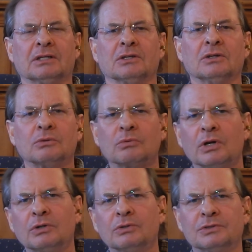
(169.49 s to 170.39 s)

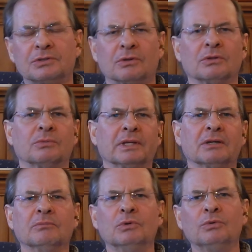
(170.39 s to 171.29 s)
Roads so that we
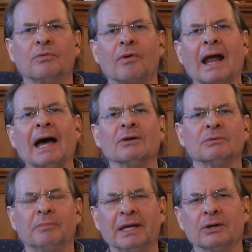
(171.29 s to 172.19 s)
can move
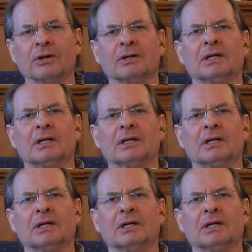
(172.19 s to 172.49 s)
around better.